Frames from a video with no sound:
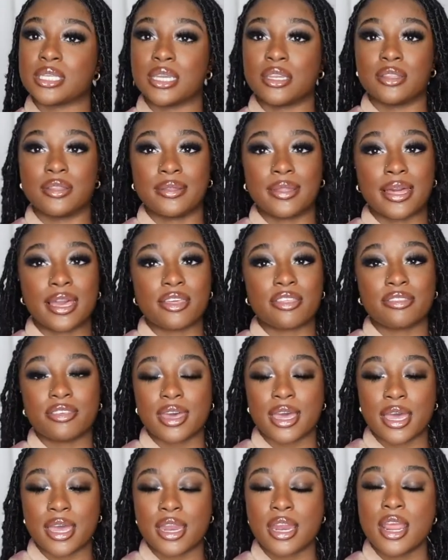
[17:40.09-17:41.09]
anything like
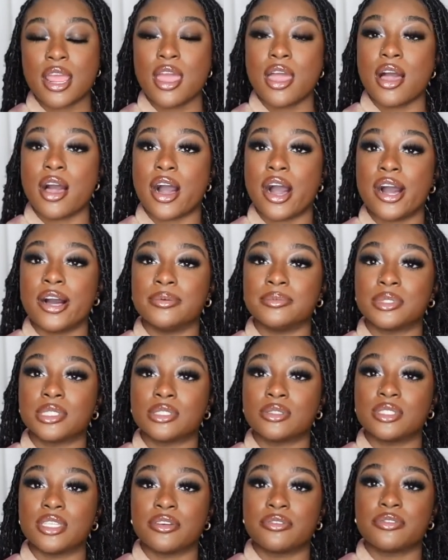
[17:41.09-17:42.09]
that.
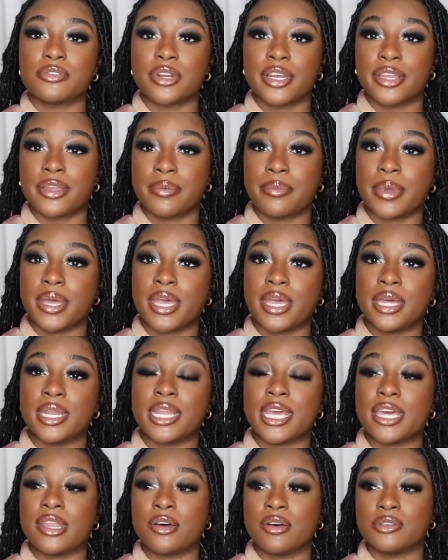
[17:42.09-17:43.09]
So definitely
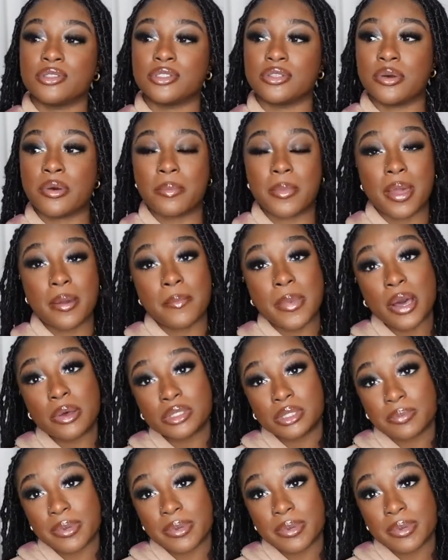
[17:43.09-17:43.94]
recommend. And also my mouse